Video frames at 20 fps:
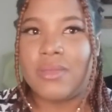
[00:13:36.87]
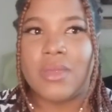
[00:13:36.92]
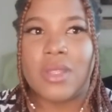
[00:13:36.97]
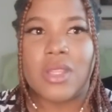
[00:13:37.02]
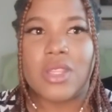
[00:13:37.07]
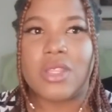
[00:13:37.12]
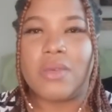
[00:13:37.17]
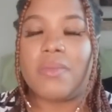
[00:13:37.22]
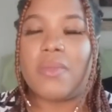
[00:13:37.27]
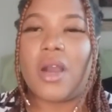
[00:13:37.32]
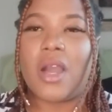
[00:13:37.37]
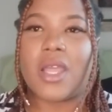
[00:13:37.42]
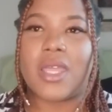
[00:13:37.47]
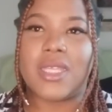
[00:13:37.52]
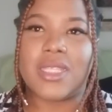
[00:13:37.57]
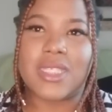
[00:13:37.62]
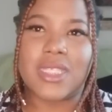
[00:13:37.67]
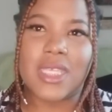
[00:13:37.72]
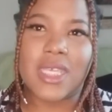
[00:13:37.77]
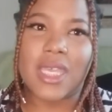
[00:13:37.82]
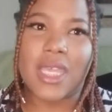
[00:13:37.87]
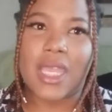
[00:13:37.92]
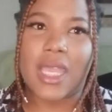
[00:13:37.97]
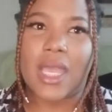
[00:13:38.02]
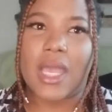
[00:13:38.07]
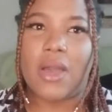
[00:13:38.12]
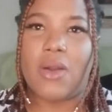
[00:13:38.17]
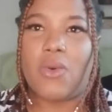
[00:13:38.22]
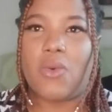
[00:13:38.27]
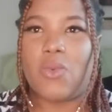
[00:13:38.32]
the marketing
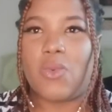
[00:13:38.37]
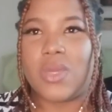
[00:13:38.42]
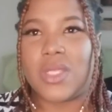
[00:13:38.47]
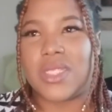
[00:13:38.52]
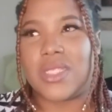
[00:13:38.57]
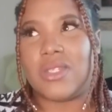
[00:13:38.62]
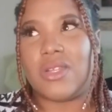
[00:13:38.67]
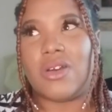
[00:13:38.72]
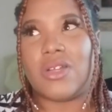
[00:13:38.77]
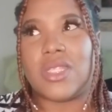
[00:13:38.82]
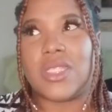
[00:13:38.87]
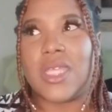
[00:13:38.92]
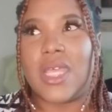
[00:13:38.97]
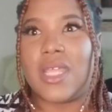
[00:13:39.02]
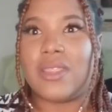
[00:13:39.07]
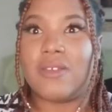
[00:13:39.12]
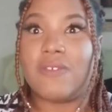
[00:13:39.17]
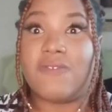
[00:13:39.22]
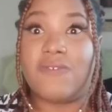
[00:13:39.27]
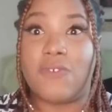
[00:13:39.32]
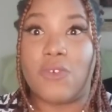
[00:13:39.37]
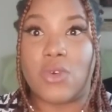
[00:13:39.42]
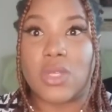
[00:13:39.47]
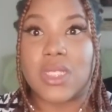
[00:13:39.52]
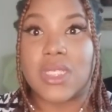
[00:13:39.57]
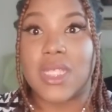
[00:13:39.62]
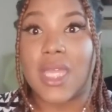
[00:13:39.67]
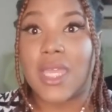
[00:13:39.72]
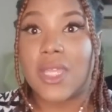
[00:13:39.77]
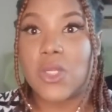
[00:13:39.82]
was not, and the
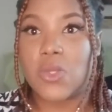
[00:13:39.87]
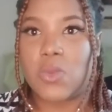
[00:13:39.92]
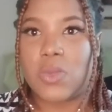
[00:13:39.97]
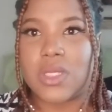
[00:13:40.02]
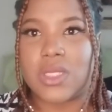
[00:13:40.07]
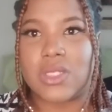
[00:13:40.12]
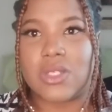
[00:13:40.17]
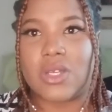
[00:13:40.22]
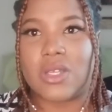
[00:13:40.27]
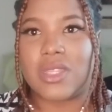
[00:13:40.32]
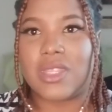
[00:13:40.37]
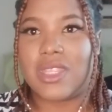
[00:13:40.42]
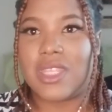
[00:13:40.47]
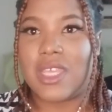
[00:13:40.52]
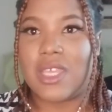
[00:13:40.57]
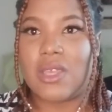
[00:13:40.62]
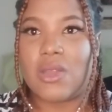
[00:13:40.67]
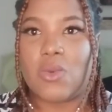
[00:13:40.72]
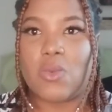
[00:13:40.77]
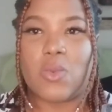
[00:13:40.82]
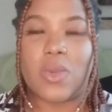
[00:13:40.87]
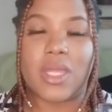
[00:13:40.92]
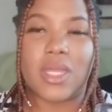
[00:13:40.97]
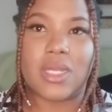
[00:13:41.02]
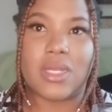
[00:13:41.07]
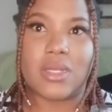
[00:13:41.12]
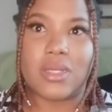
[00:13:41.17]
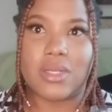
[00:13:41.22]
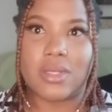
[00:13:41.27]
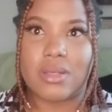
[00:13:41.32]
foresight was not there
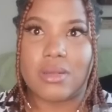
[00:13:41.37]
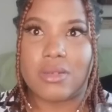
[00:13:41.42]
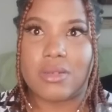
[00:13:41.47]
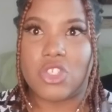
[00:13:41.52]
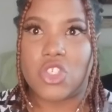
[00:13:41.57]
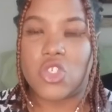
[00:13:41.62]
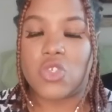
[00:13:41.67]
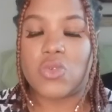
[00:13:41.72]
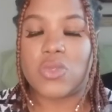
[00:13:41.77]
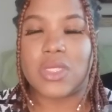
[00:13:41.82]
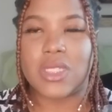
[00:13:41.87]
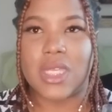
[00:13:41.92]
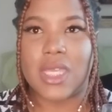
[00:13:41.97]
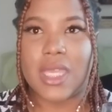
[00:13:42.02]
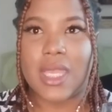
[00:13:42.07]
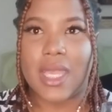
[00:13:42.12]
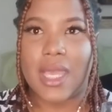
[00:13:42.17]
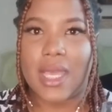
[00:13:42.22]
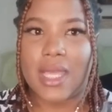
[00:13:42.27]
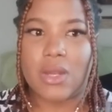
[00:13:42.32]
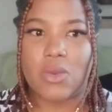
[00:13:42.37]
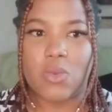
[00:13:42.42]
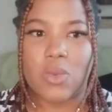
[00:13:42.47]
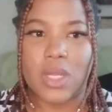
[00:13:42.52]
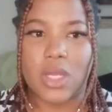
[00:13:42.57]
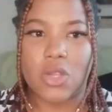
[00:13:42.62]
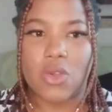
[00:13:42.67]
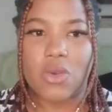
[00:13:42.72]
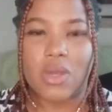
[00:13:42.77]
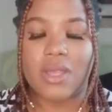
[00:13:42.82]
when choosing and when
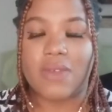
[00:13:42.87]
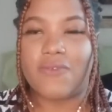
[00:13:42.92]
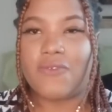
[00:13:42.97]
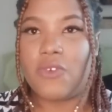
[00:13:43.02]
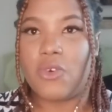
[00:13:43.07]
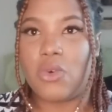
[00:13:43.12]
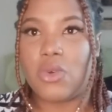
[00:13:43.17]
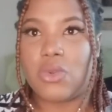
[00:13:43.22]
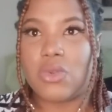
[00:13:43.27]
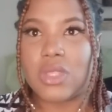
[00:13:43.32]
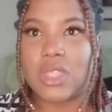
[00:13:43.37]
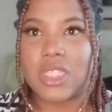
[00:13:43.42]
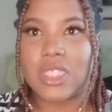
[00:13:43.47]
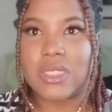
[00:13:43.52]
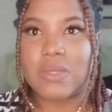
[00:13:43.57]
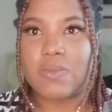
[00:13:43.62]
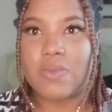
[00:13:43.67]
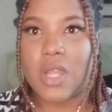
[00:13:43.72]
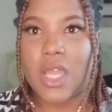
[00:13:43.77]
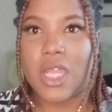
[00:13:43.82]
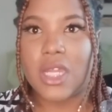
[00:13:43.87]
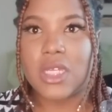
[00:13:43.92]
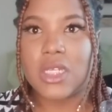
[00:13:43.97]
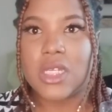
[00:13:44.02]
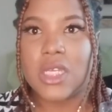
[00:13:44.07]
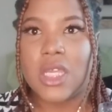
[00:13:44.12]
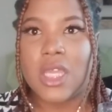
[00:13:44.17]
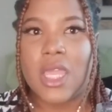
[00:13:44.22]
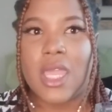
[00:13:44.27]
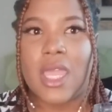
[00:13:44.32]
going forward with this brand.
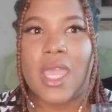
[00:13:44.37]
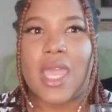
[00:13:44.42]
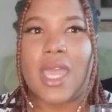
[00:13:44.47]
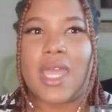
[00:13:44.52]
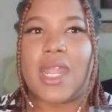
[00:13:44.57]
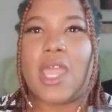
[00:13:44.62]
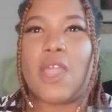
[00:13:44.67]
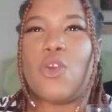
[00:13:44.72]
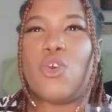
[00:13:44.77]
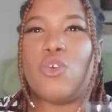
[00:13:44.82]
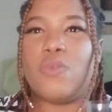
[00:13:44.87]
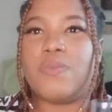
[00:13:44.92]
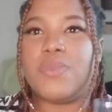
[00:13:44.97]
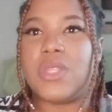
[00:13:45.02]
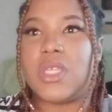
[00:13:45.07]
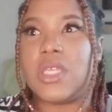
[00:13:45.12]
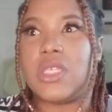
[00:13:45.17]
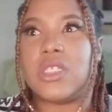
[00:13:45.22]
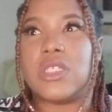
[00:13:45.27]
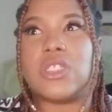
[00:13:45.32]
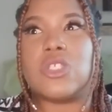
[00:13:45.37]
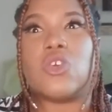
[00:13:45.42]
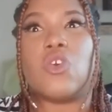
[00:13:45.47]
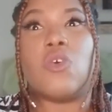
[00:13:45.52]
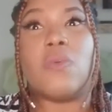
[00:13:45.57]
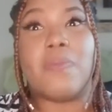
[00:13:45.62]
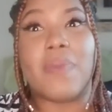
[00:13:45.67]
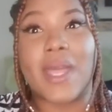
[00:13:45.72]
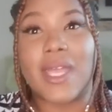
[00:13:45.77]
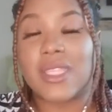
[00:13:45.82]
And I hope they just go
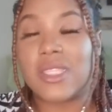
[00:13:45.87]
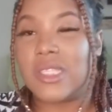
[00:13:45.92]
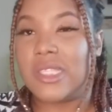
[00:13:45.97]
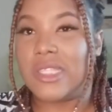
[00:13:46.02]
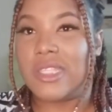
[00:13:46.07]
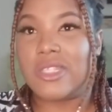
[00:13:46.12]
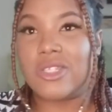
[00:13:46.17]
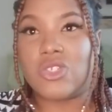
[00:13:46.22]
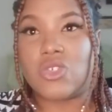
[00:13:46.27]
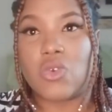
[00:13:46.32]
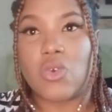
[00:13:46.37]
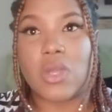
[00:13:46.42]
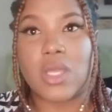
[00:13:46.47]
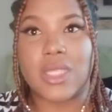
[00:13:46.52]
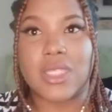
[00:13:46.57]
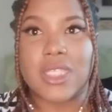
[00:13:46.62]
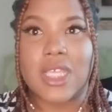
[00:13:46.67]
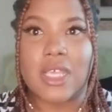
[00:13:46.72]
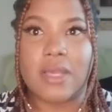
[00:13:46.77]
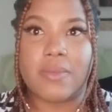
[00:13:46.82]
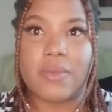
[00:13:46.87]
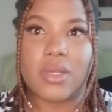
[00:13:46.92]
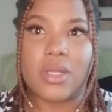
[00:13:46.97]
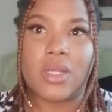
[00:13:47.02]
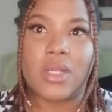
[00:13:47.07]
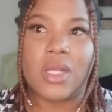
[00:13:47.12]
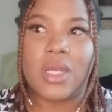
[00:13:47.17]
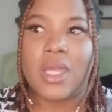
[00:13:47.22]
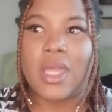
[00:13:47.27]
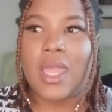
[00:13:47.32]
back to the drawing
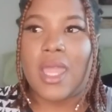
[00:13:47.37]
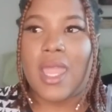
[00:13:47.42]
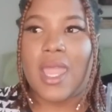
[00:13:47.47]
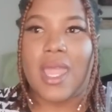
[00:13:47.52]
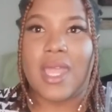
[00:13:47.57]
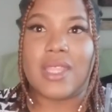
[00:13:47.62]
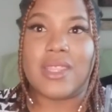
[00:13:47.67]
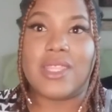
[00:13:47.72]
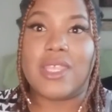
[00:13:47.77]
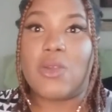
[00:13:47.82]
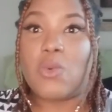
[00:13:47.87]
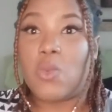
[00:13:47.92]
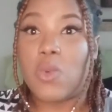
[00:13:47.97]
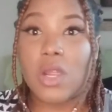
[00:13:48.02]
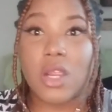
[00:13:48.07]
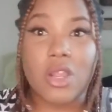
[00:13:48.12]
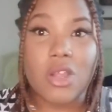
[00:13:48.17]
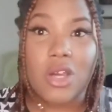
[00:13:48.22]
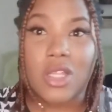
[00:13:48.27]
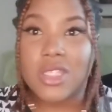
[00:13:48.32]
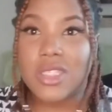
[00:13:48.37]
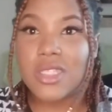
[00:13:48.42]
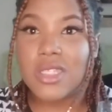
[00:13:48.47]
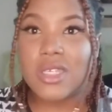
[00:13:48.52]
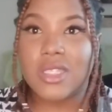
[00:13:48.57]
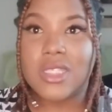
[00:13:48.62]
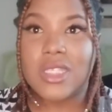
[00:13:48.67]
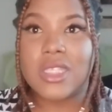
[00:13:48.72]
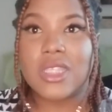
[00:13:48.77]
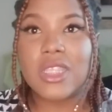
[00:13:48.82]
table and they work on
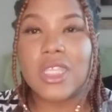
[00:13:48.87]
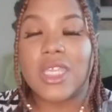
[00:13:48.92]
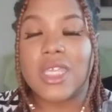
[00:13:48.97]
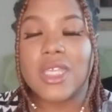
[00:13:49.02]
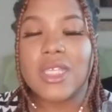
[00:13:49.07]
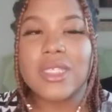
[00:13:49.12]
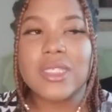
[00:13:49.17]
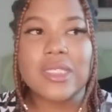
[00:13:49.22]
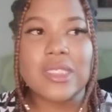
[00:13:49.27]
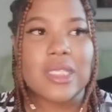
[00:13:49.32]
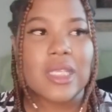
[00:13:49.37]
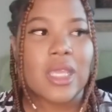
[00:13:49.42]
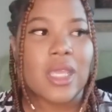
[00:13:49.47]
certain things,